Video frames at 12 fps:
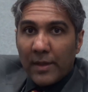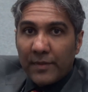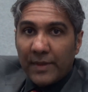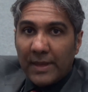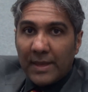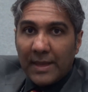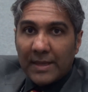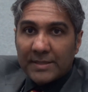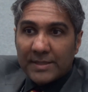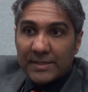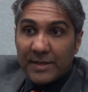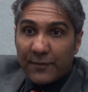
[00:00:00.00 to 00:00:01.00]

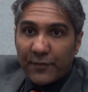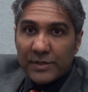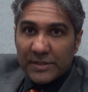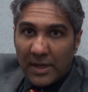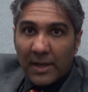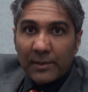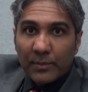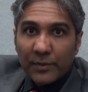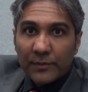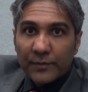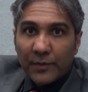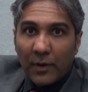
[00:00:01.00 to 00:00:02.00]
it's a different type
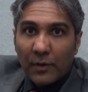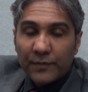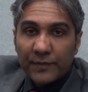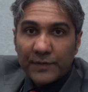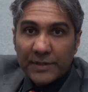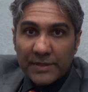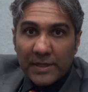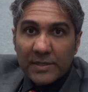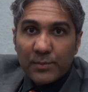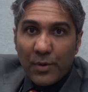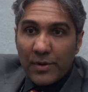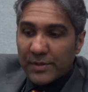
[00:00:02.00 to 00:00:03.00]
of disease
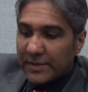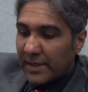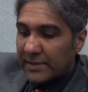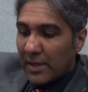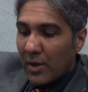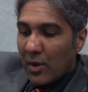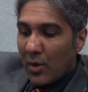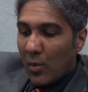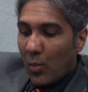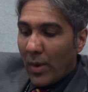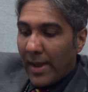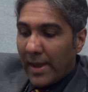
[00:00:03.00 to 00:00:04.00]
process
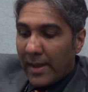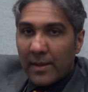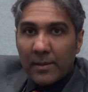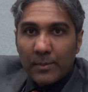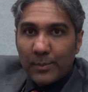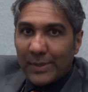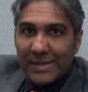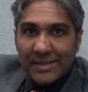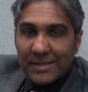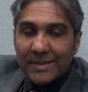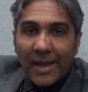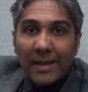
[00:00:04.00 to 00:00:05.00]
where
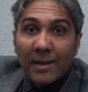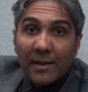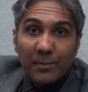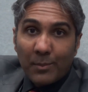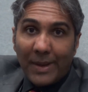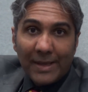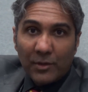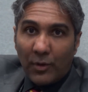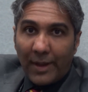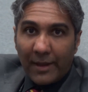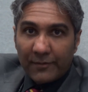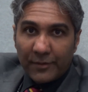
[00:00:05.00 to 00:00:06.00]
PCSK9 may not
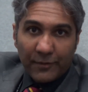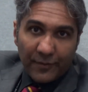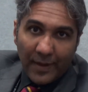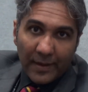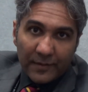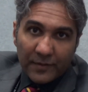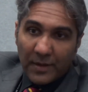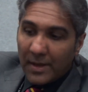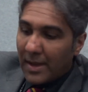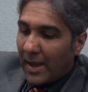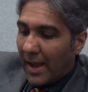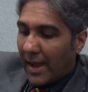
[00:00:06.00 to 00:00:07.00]
have an effect,
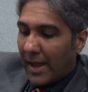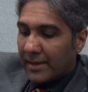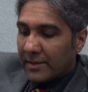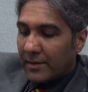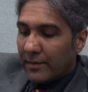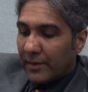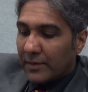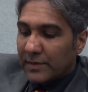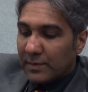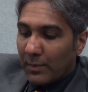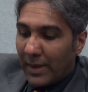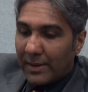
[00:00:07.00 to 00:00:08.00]
and
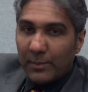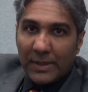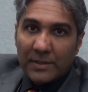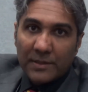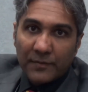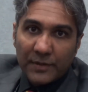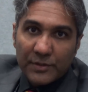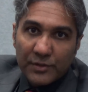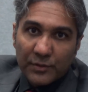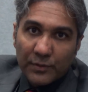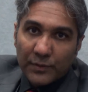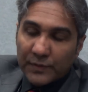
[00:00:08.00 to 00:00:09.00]
those might be
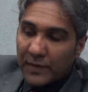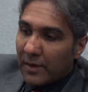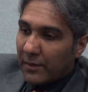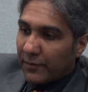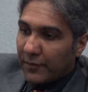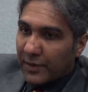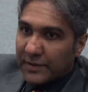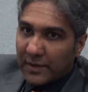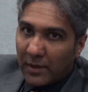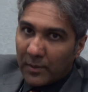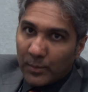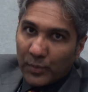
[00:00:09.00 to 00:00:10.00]
individuals, for
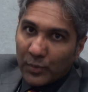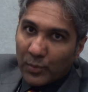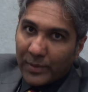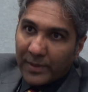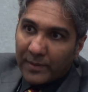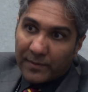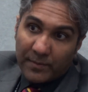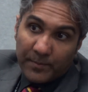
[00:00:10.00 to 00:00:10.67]
example, with